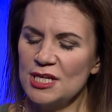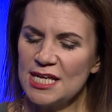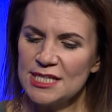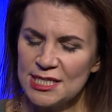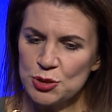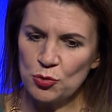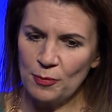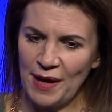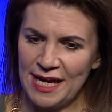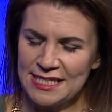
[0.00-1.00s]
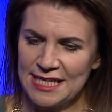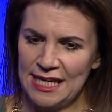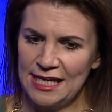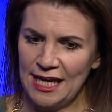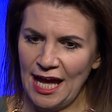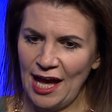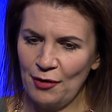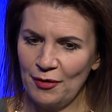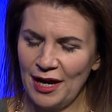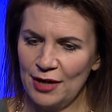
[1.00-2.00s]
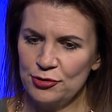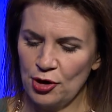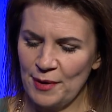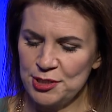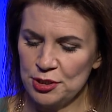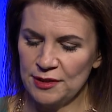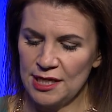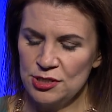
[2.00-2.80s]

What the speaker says: So let's talk about exactly how you go about doing that.